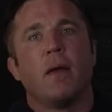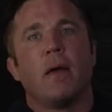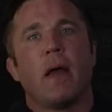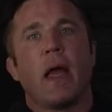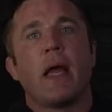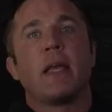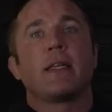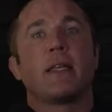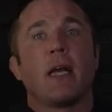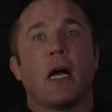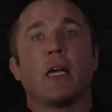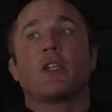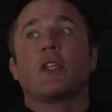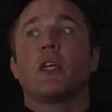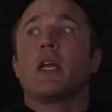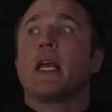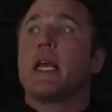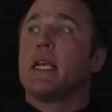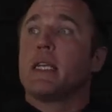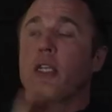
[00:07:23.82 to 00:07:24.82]
And
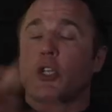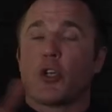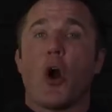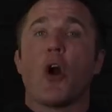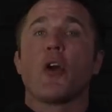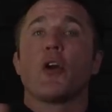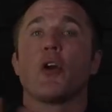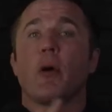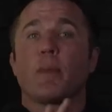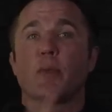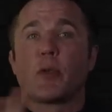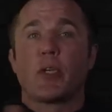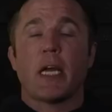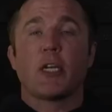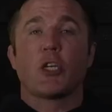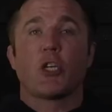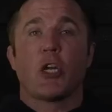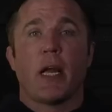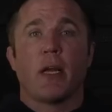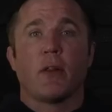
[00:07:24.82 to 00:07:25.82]
Dustin, he's starting to
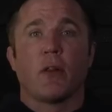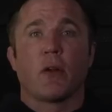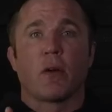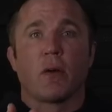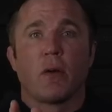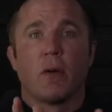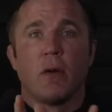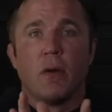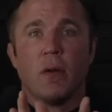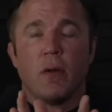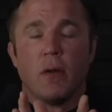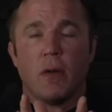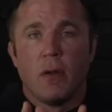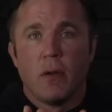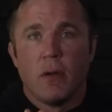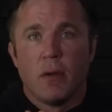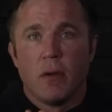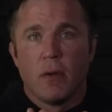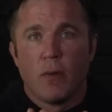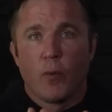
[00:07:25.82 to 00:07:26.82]
upset Chandler.
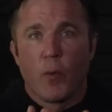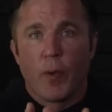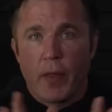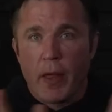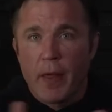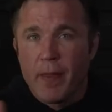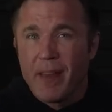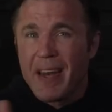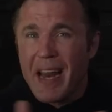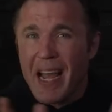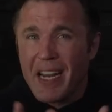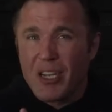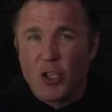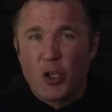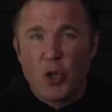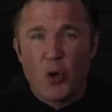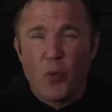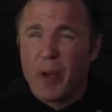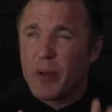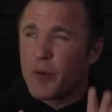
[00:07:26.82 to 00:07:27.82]
Within the next
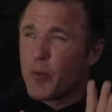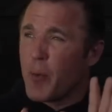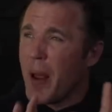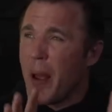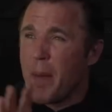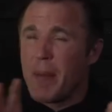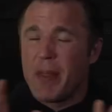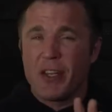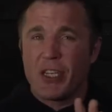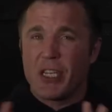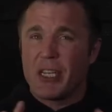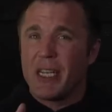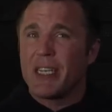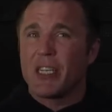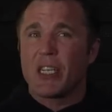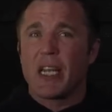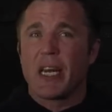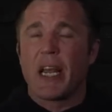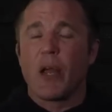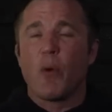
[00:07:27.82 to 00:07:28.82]
two weeks, I mean, this
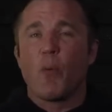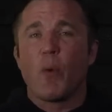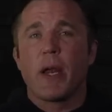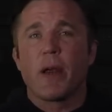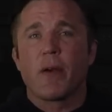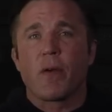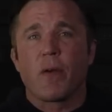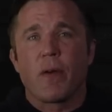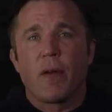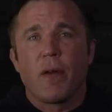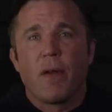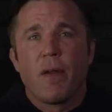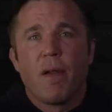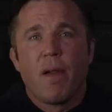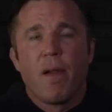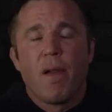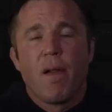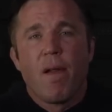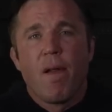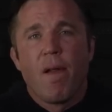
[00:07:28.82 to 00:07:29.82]
thing's going to get weird.
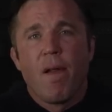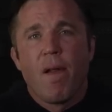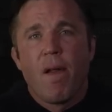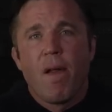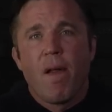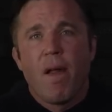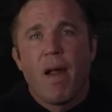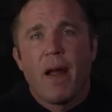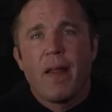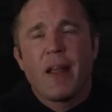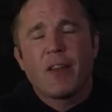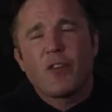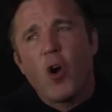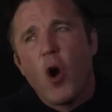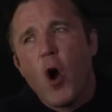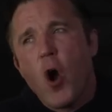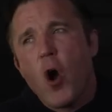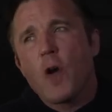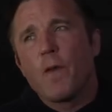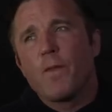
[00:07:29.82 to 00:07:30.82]
That's
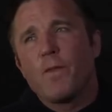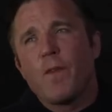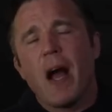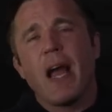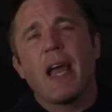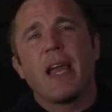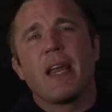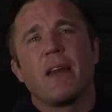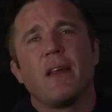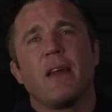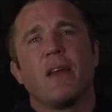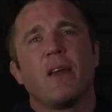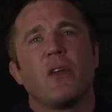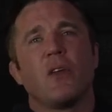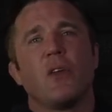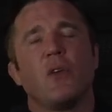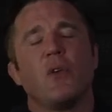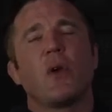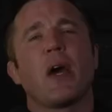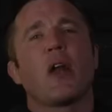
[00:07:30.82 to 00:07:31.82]
a hard fight.
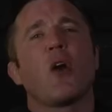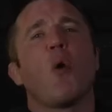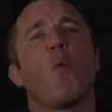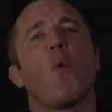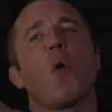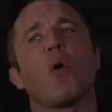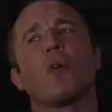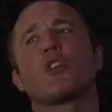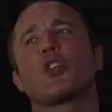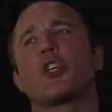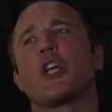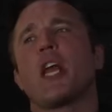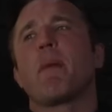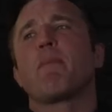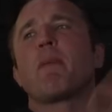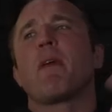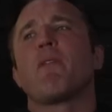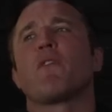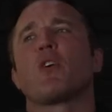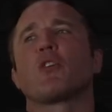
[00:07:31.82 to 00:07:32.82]
You got a world
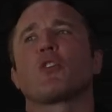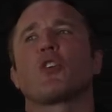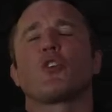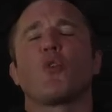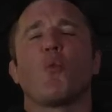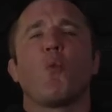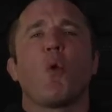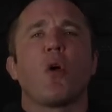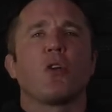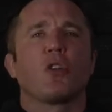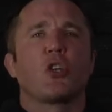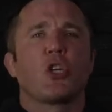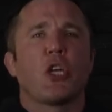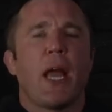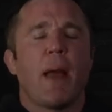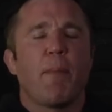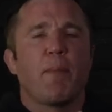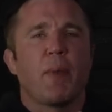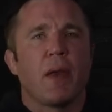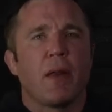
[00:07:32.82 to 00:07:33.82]
champion versus a world
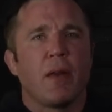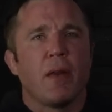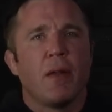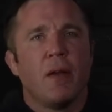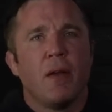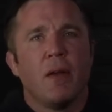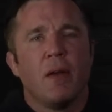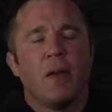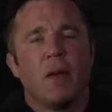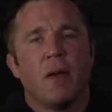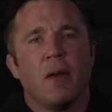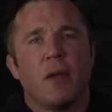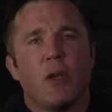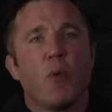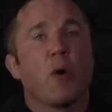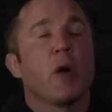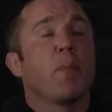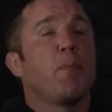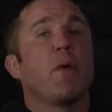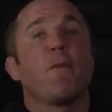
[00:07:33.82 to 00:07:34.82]
champion. You
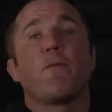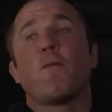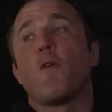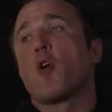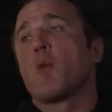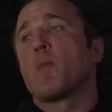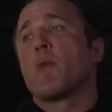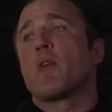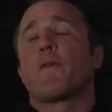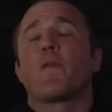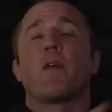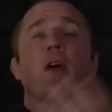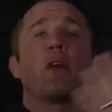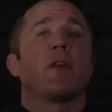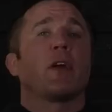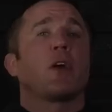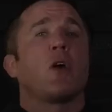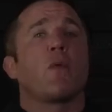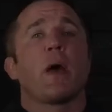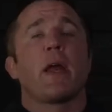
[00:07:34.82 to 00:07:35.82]
want to put former in front
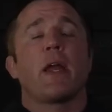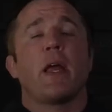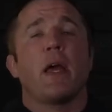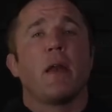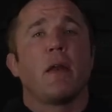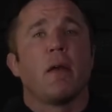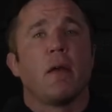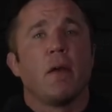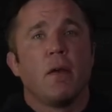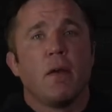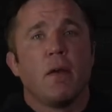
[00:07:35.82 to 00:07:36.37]
of it? Go right ahead.